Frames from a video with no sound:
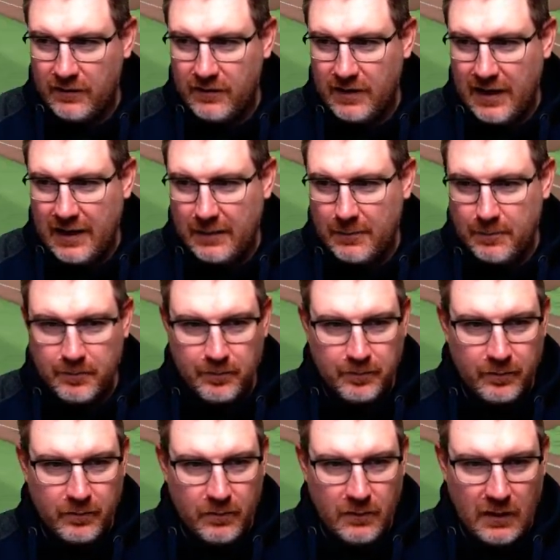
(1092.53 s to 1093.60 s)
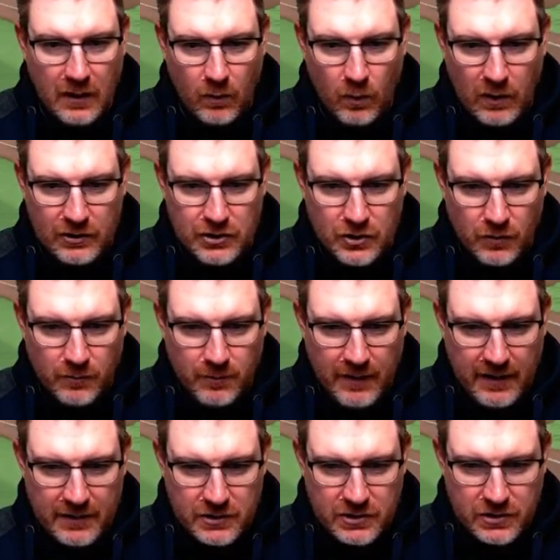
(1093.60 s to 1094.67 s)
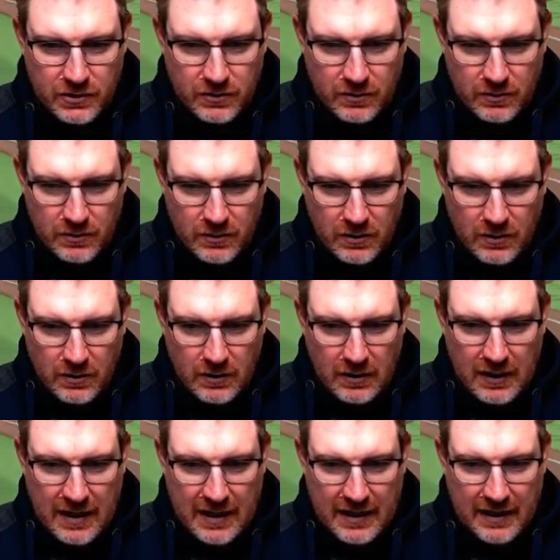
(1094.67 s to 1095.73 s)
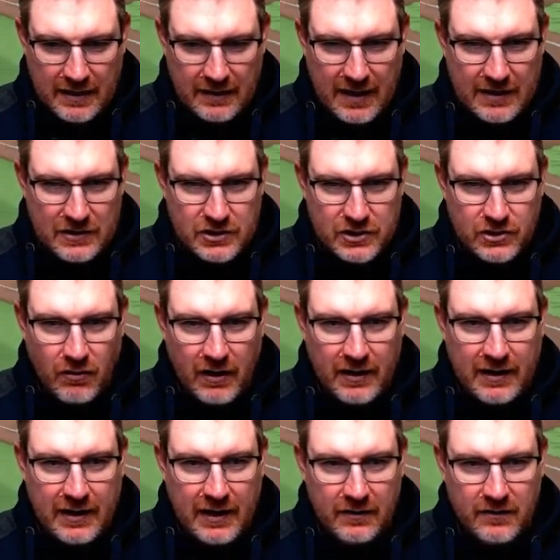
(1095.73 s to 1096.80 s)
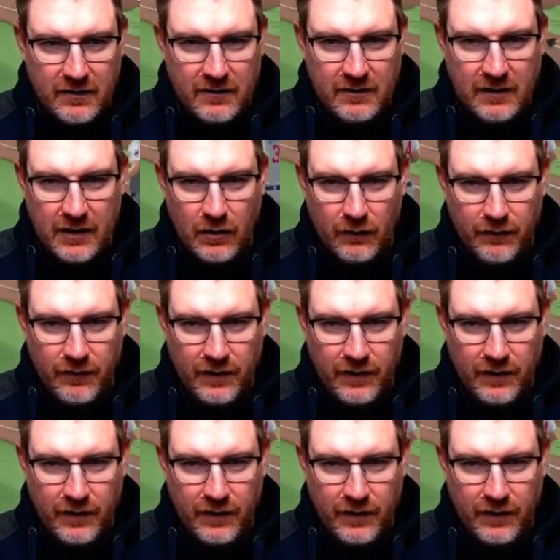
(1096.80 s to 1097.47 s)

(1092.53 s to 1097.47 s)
today. A 1 2 pitch. And a strikeout to start off